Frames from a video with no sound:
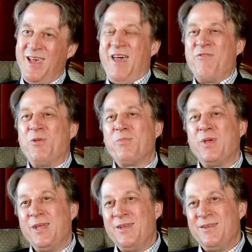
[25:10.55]
having
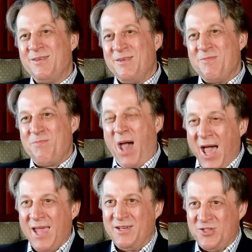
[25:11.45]
been
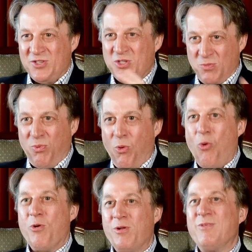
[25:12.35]
paid to
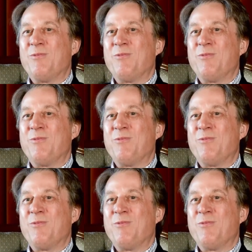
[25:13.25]
support